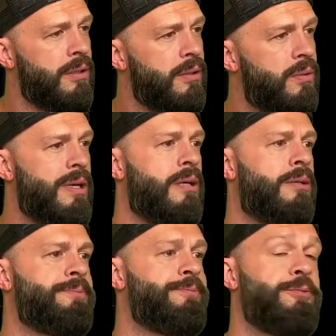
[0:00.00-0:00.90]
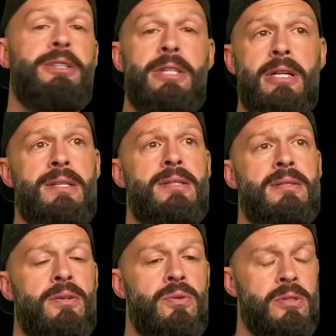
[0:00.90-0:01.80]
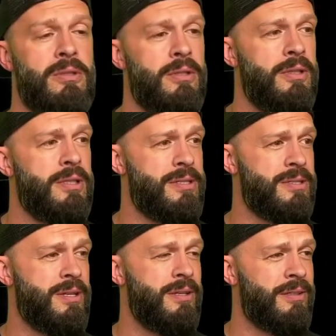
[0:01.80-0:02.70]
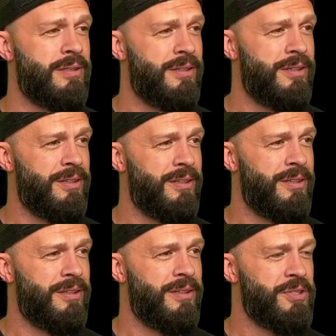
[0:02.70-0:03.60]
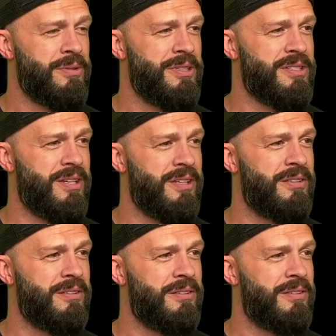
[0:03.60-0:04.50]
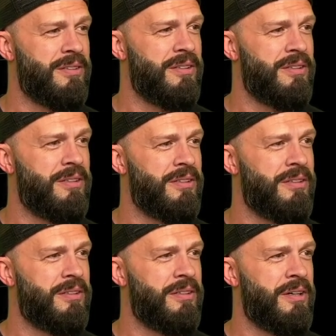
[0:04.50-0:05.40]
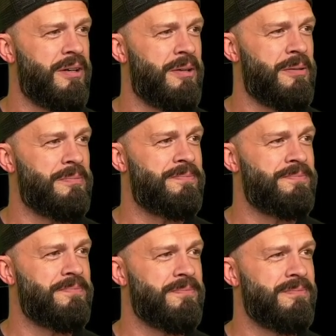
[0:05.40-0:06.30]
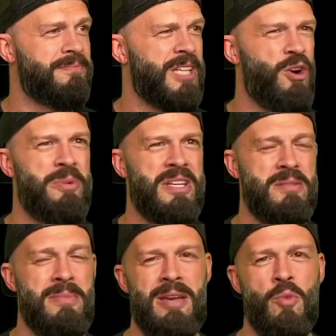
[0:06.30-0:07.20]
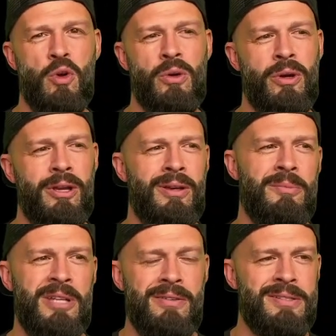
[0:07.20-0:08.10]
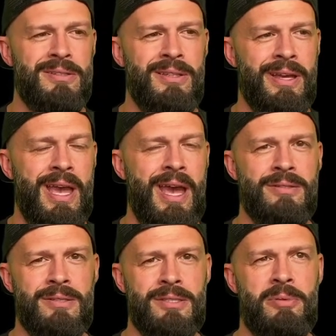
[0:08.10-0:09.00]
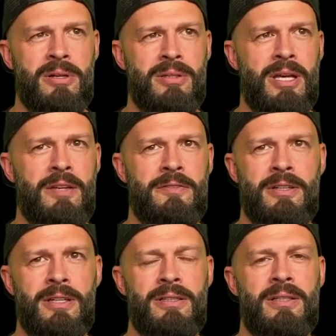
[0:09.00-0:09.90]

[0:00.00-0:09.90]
Well, there it is. Cool. That's exciting. That's really exciting. I hope it doesn't make it more annoying. I mean, obviously, like, ads are just part of life, right?